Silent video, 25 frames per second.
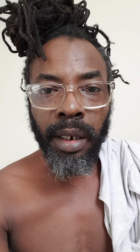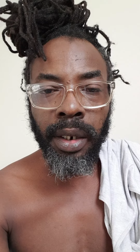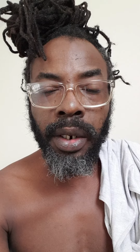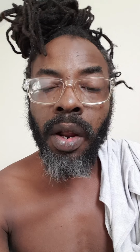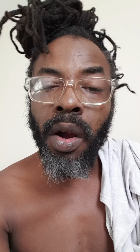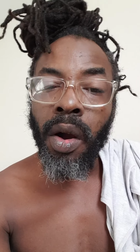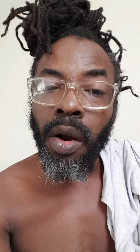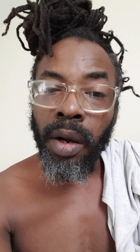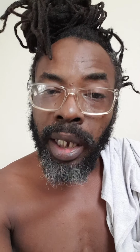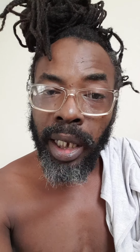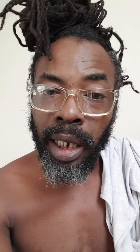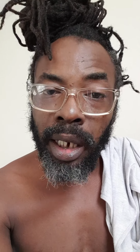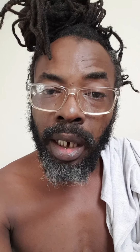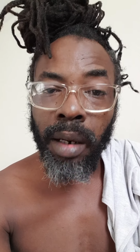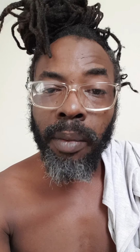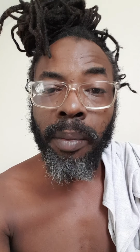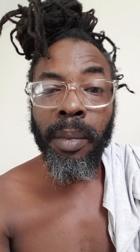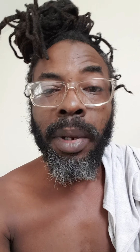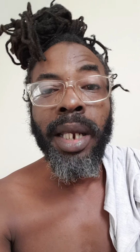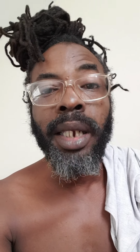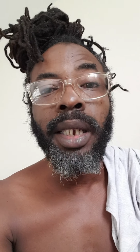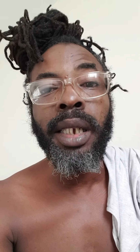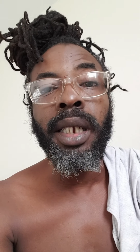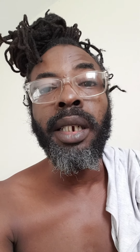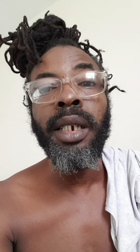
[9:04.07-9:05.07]
don't kill the
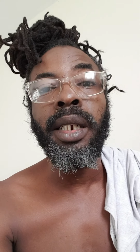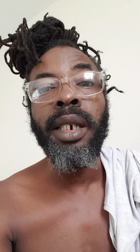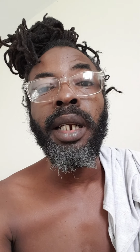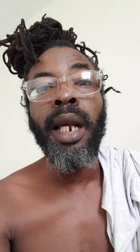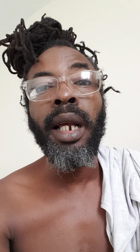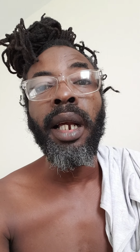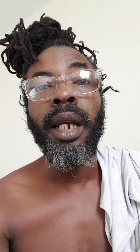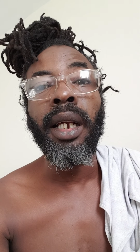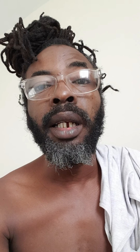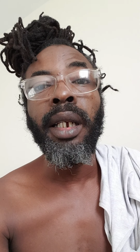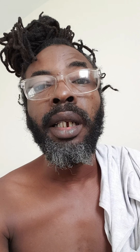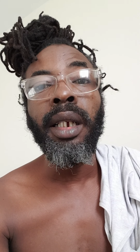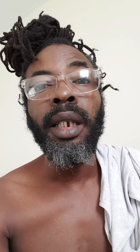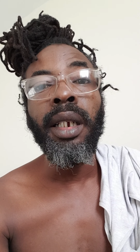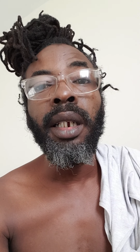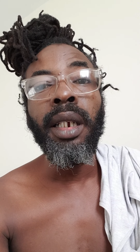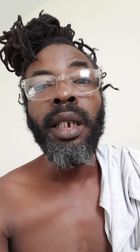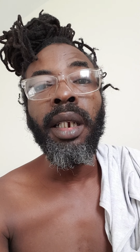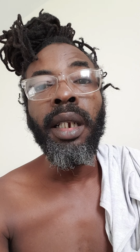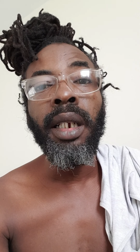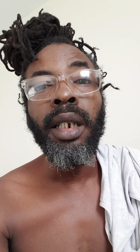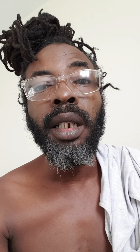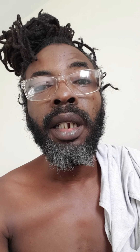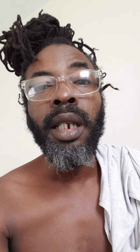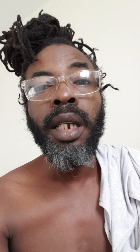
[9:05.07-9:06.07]
messenger.
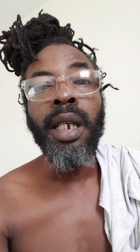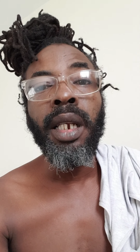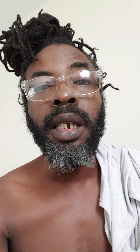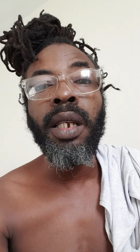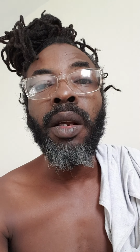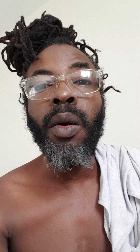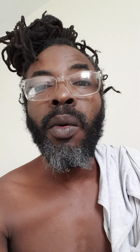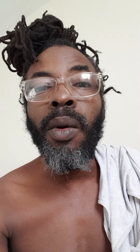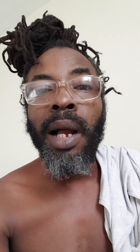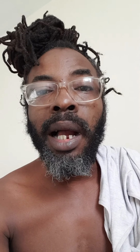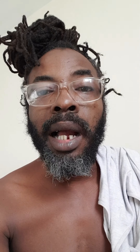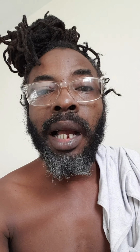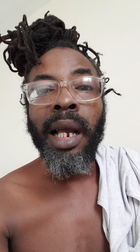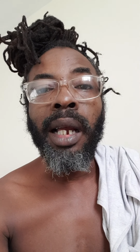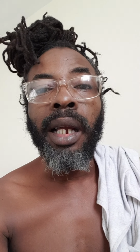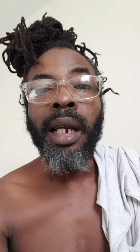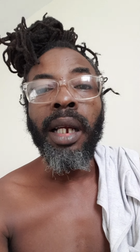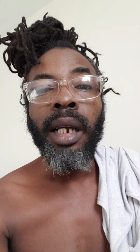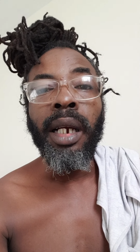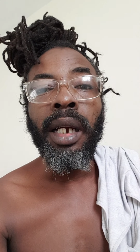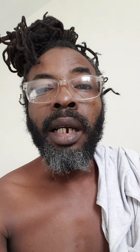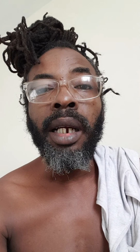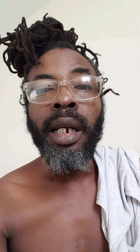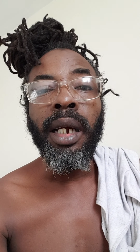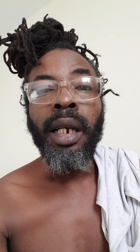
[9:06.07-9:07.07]
So what?
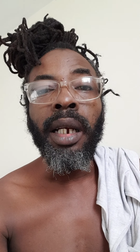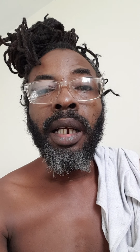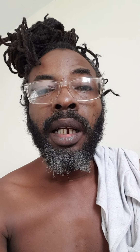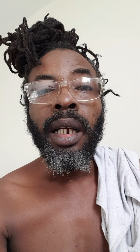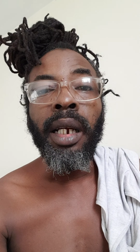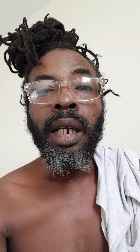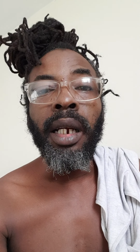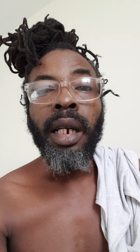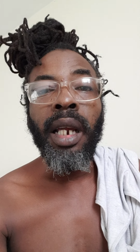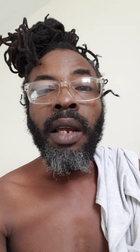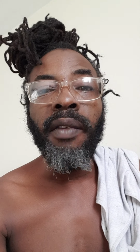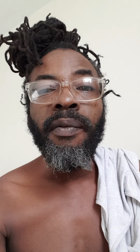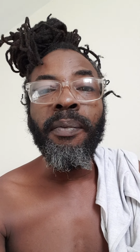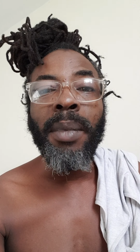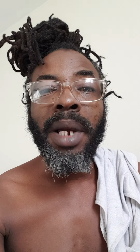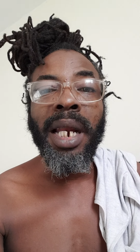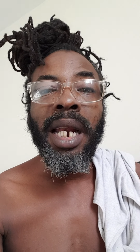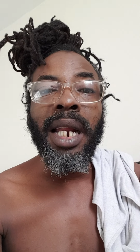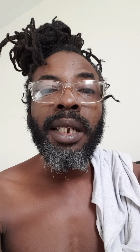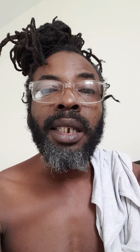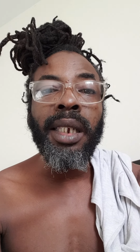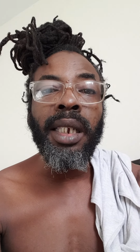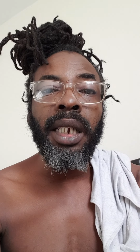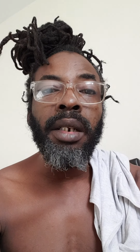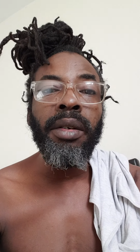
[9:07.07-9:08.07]
If man
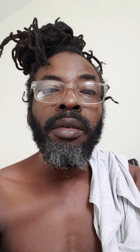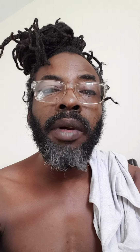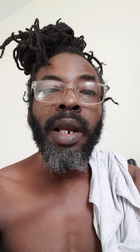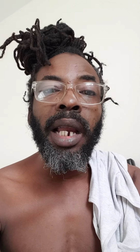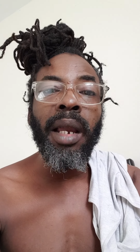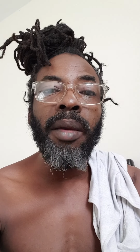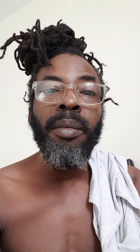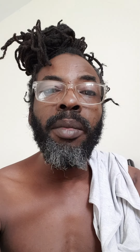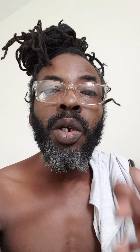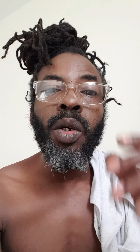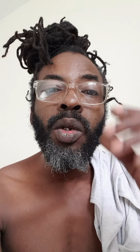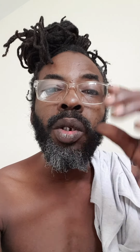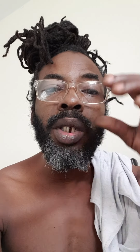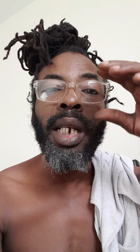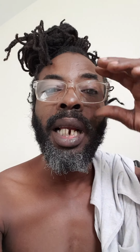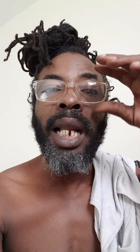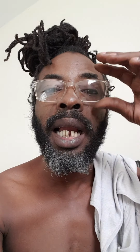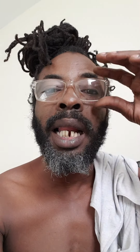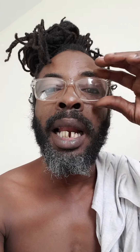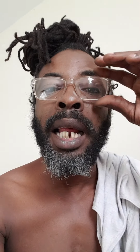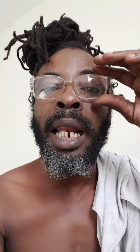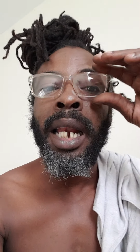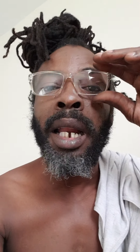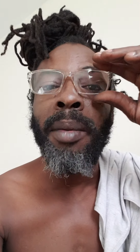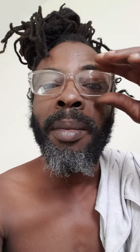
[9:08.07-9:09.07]
a sing reggae music
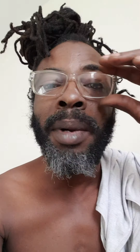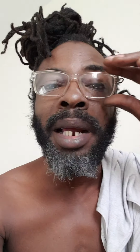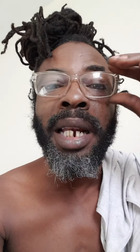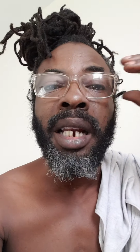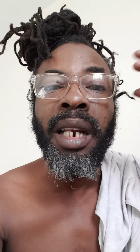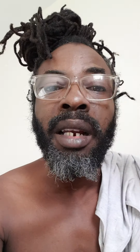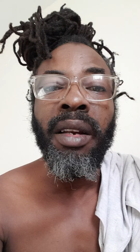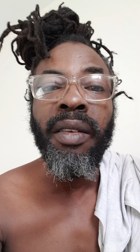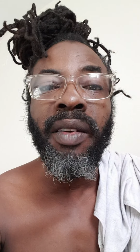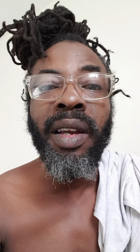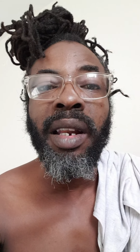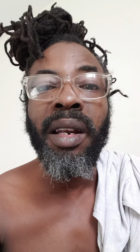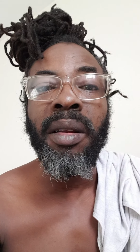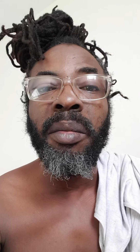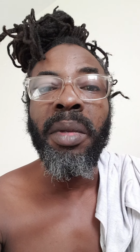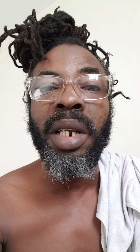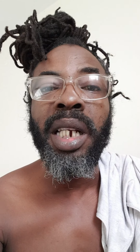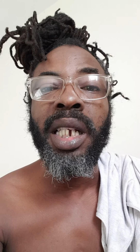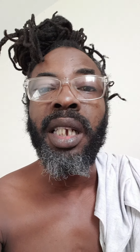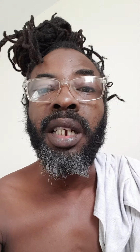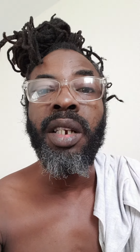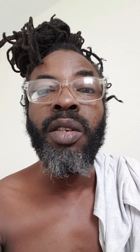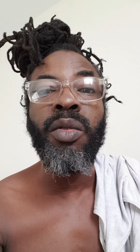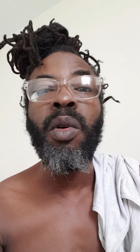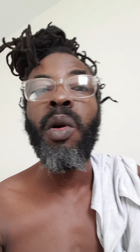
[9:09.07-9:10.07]
and a them a deliver the
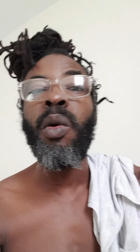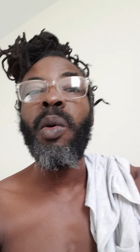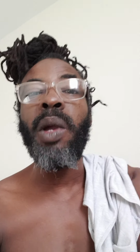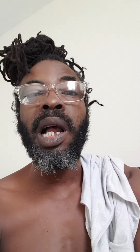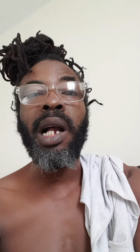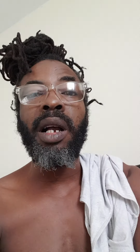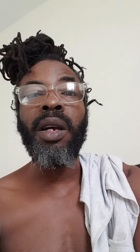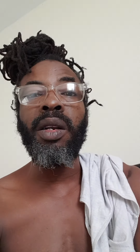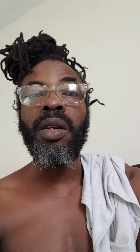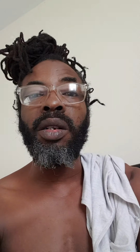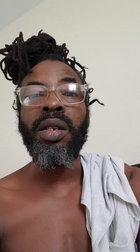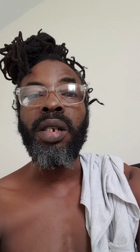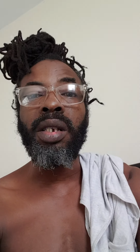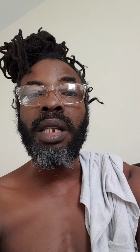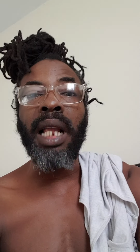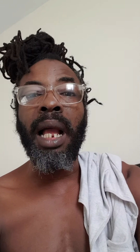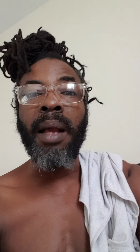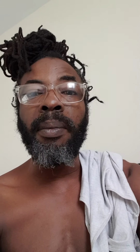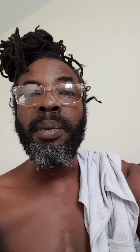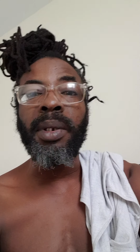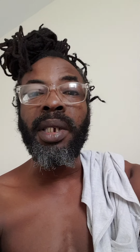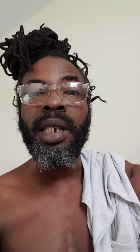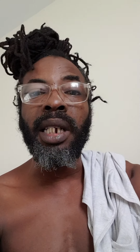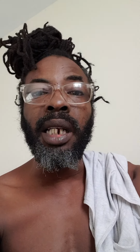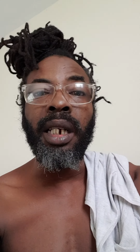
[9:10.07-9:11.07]
message, what we are going to
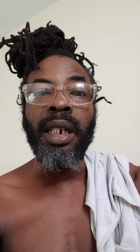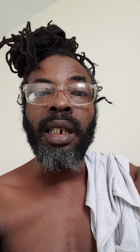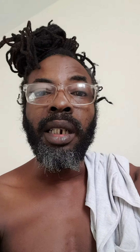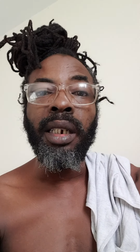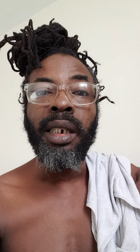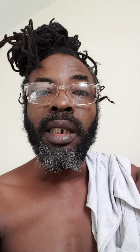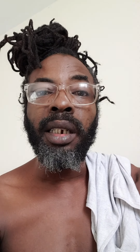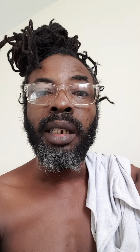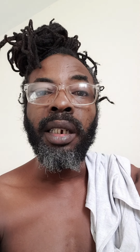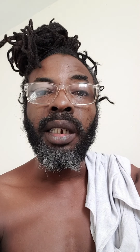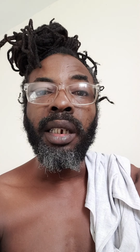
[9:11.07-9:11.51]
stop sing?